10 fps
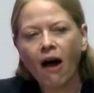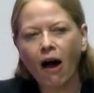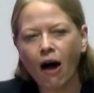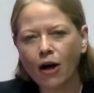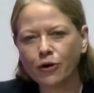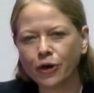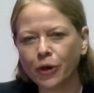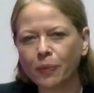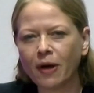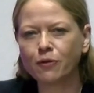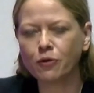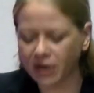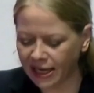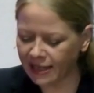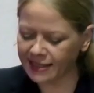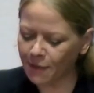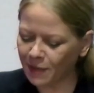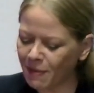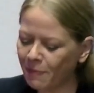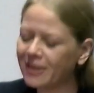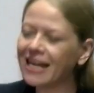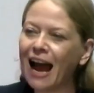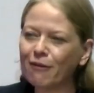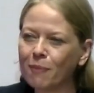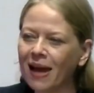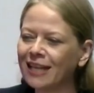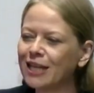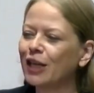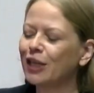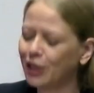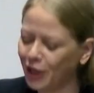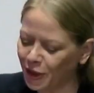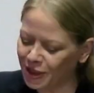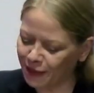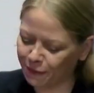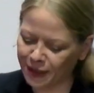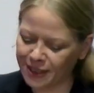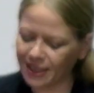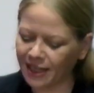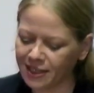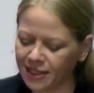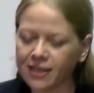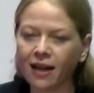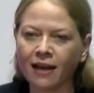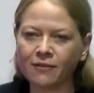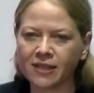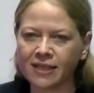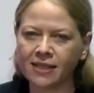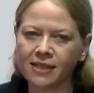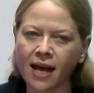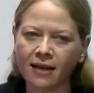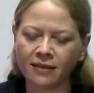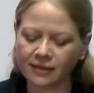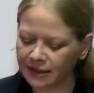our group of Green Assembly members have made a huge difference to Londoners' lives since then.